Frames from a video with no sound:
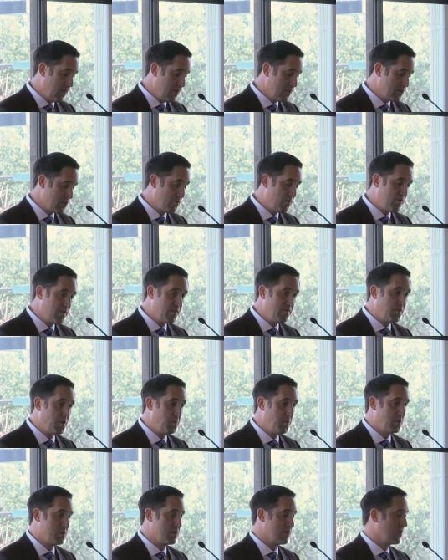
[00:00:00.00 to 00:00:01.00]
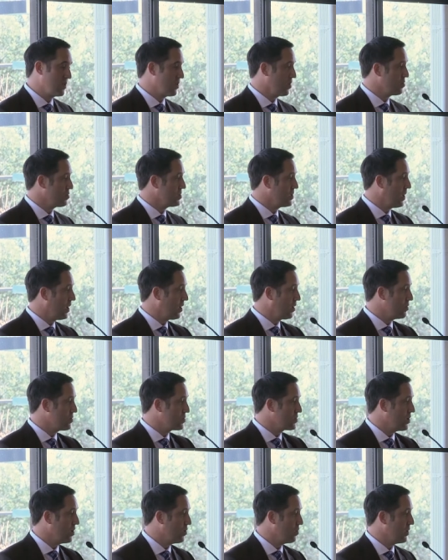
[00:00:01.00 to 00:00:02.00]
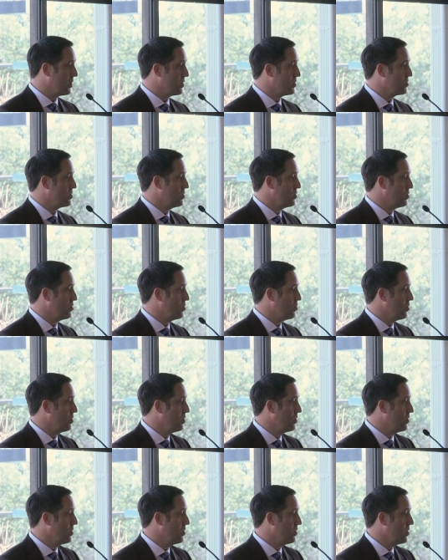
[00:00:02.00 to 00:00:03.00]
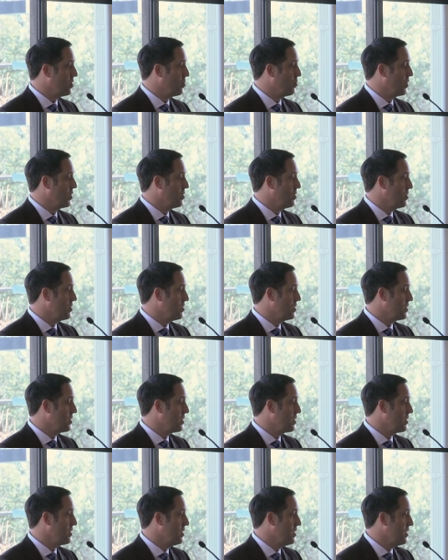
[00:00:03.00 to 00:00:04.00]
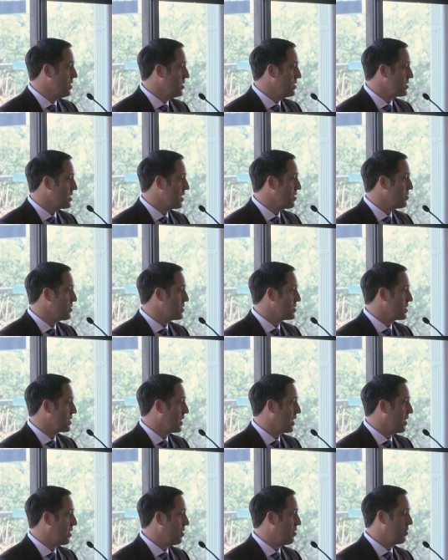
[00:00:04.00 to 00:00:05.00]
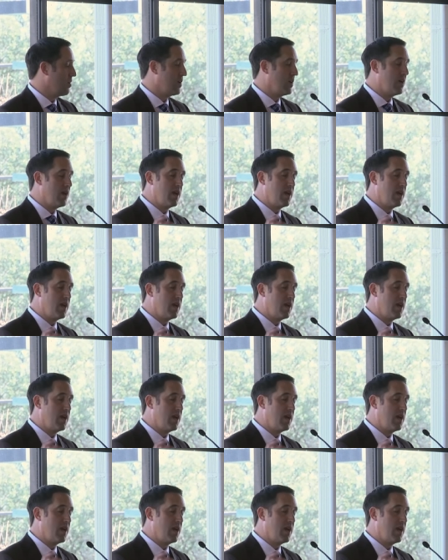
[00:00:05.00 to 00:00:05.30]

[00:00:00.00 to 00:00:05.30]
So fifty percent of those dollars go into the, the savings account,